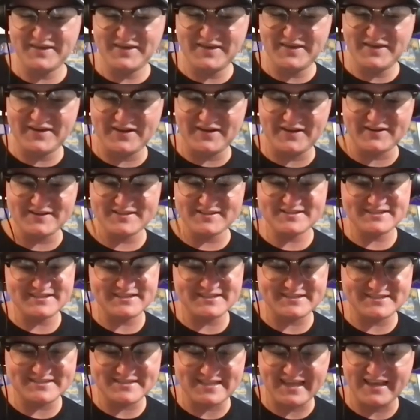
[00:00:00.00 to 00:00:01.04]
you know, it's
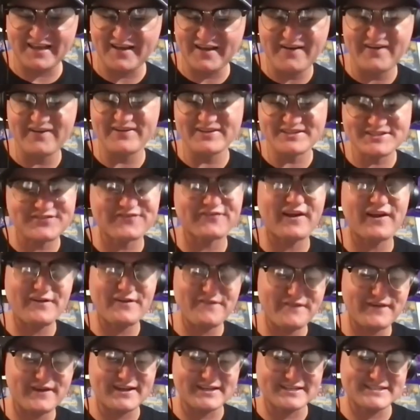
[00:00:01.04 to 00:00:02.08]
it's like, oh, it's
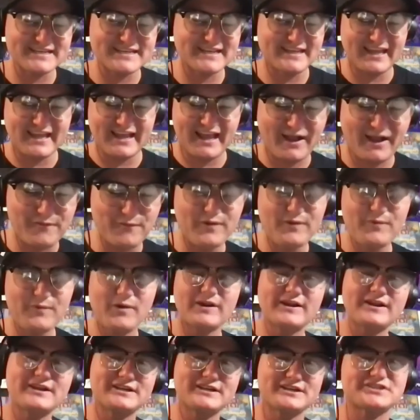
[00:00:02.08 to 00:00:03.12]
Fright Fest. And like, I, we
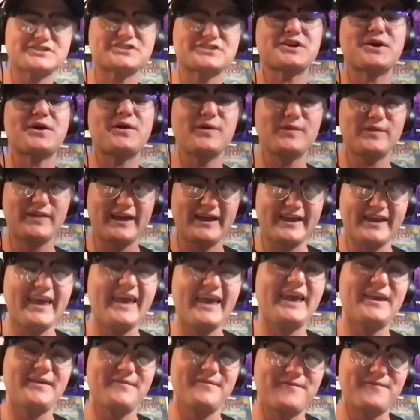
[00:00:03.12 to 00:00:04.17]
wanted to show like,
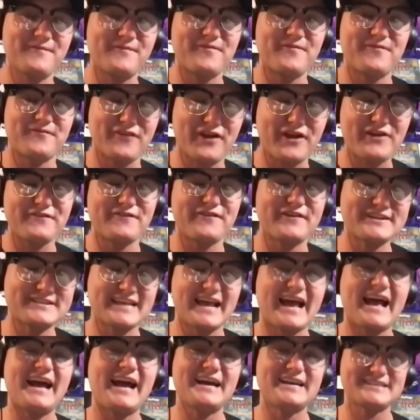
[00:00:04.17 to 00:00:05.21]
hey, Fright Fest
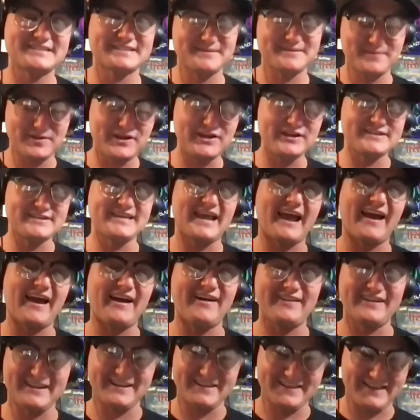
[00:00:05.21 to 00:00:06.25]
has some good
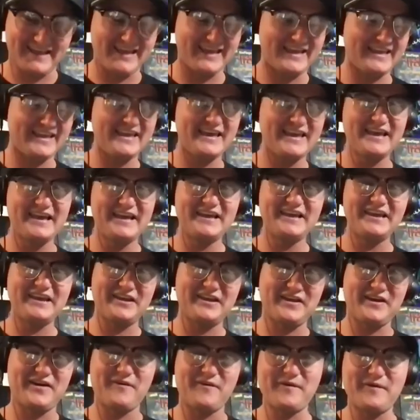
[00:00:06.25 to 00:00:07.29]
talent. Like,
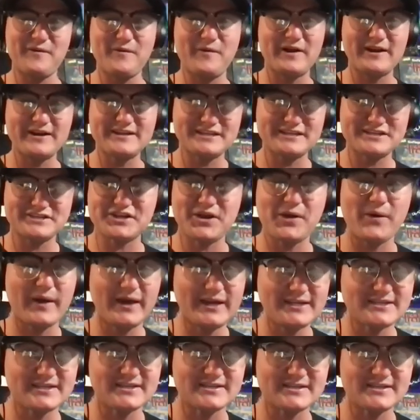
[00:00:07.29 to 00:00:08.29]
you know, we wanted to show H